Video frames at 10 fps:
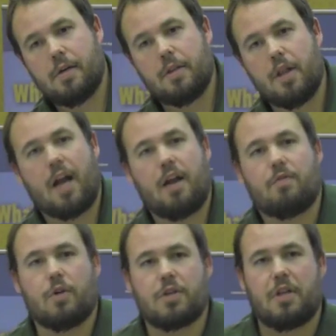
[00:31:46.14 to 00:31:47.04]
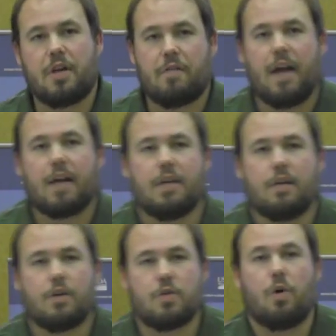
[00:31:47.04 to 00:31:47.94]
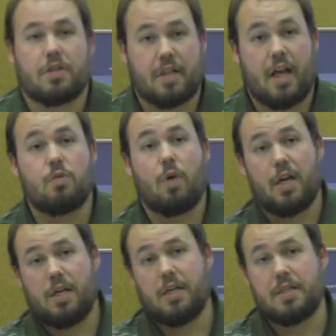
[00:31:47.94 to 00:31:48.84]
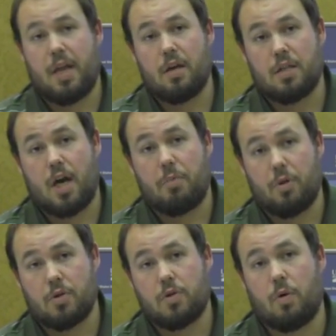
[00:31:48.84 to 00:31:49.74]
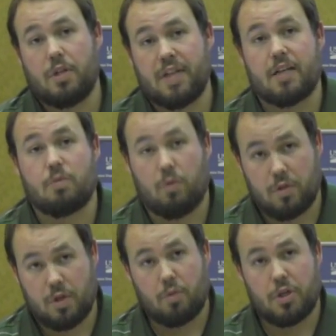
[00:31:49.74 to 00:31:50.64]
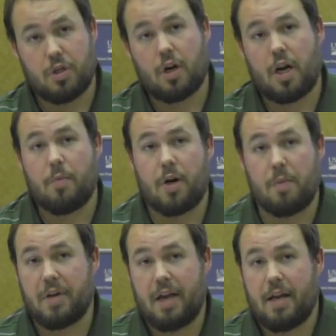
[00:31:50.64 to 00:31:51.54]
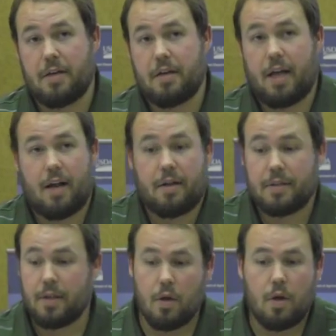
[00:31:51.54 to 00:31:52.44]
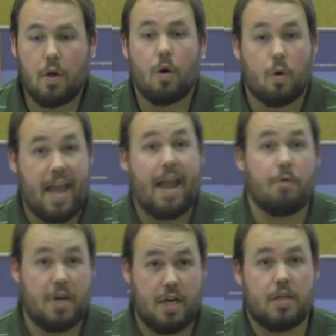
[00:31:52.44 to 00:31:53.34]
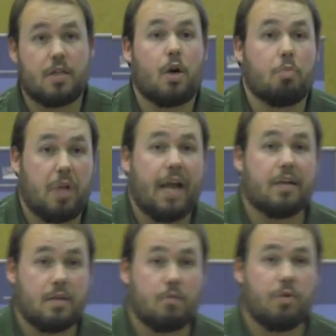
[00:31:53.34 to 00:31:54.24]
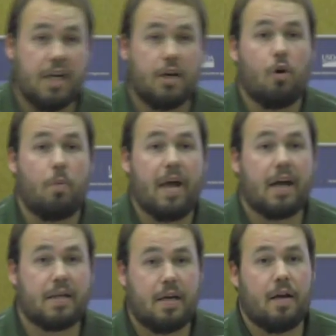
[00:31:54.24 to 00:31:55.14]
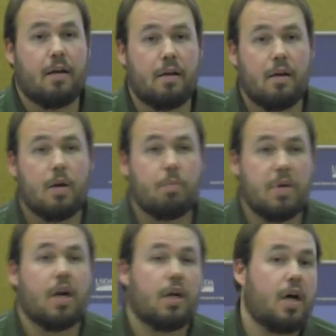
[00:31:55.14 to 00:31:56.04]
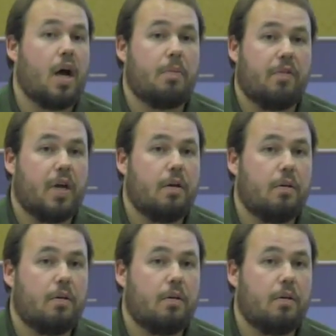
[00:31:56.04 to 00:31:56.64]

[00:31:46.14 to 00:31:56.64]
not adversely affecting your soils. And that's why you need to stay on top of those soil tests. When those numbers start coming up again, you gotta, okay, we need to start planting, we need to go back to being on top of it.